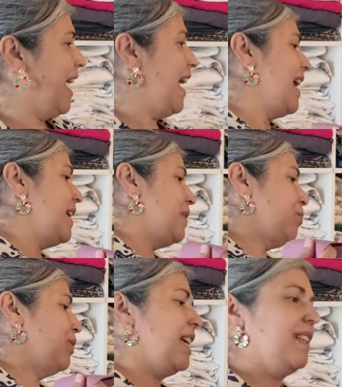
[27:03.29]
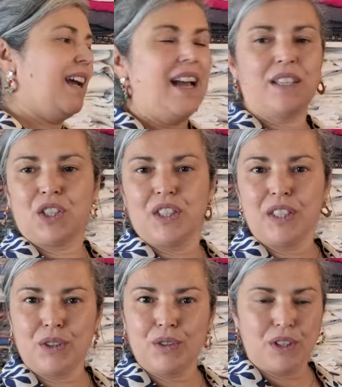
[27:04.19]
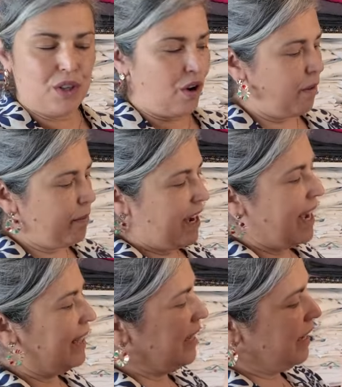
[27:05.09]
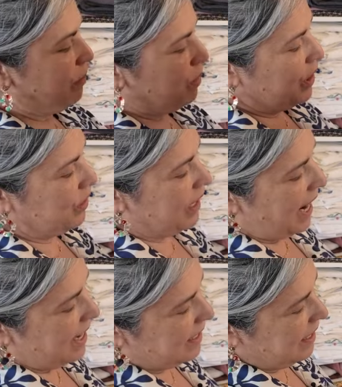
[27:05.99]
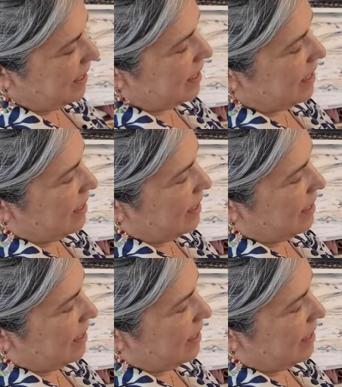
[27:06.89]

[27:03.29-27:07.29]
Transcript: I will attach this to the top, and then we can either